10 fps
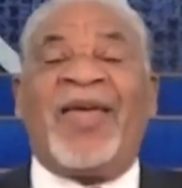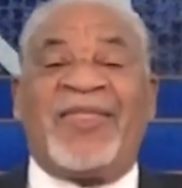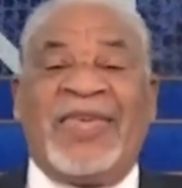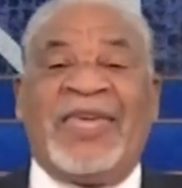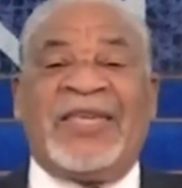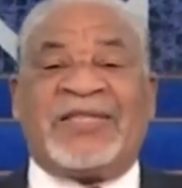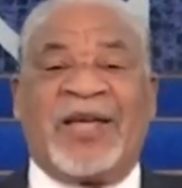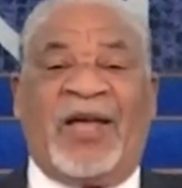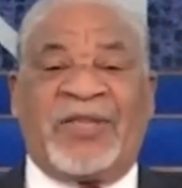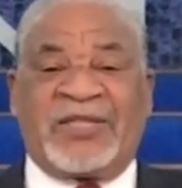these
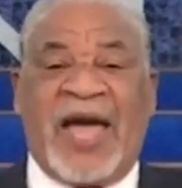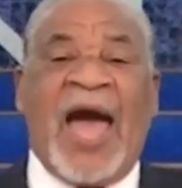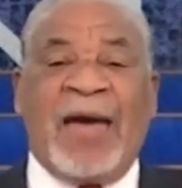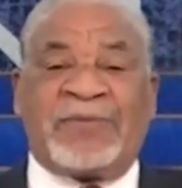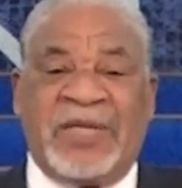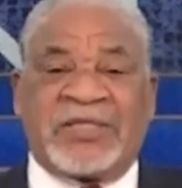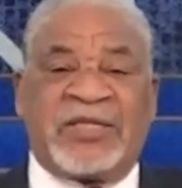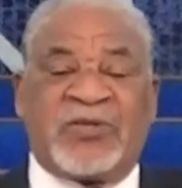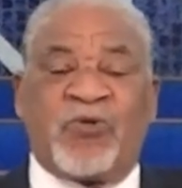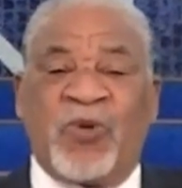are the times, this
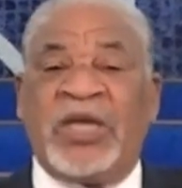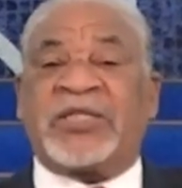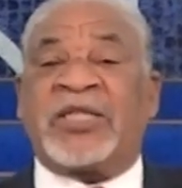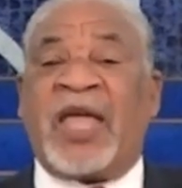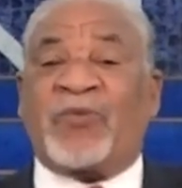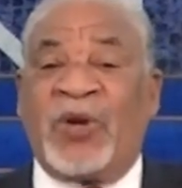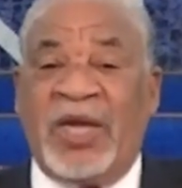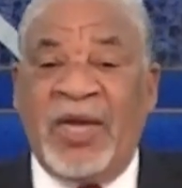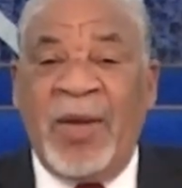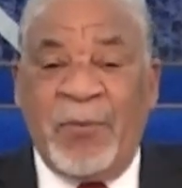is the reason that
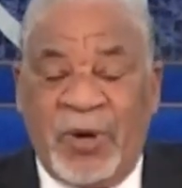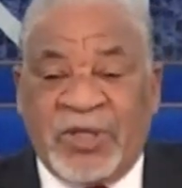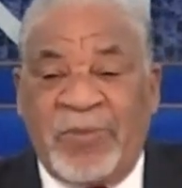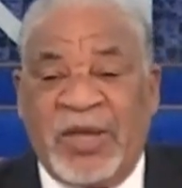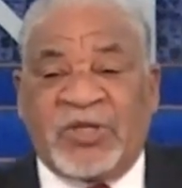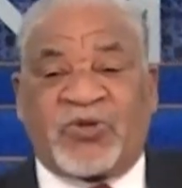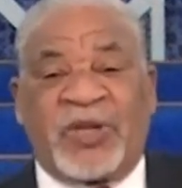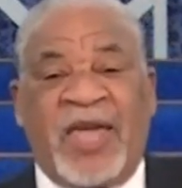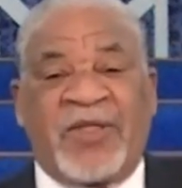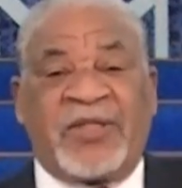we put the ministry
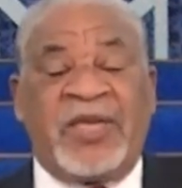together.